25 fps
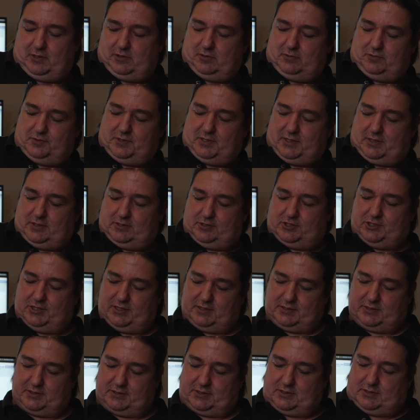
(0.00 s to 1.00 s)
holder
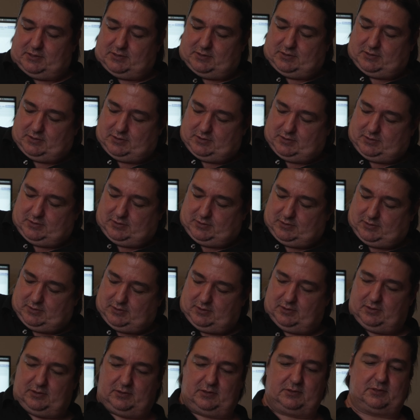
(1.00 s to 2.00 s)
just
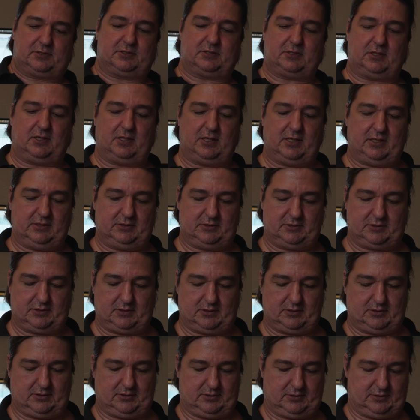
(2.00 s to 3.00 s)

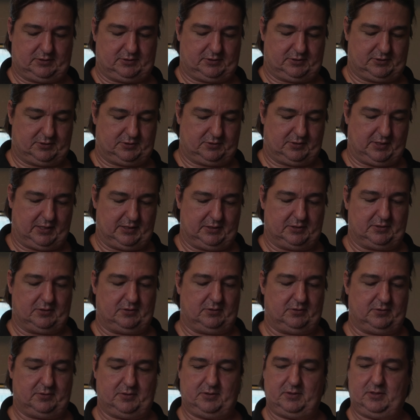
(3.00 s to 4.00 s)
slides straight
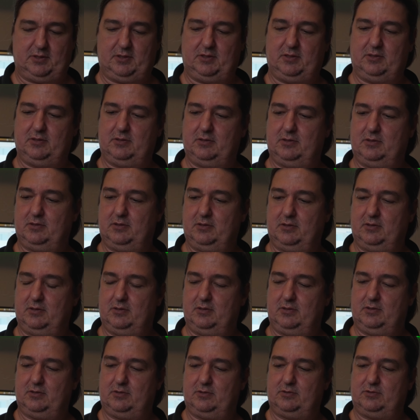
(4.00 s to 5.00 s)
on
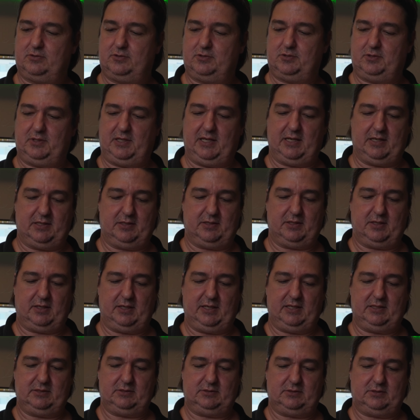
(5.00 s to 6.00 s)
to the end of the
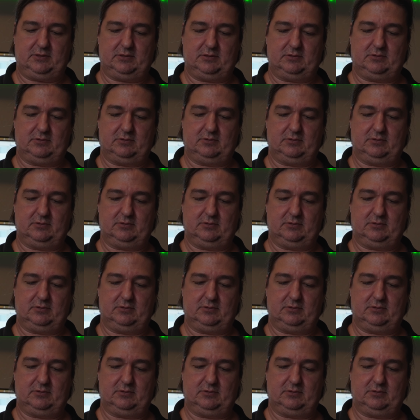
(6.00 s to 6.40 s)
lens,